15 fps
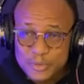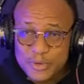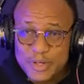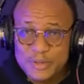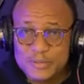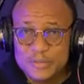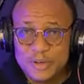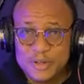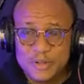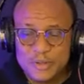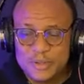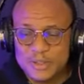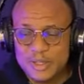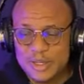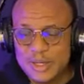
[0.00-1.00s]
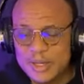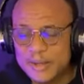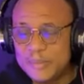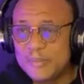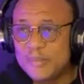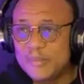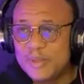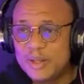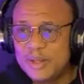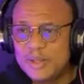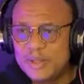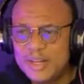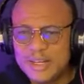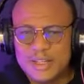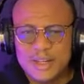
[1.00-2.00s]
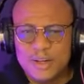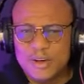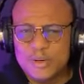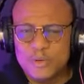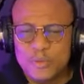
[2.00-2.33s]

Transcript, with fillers: I'm praying for you today that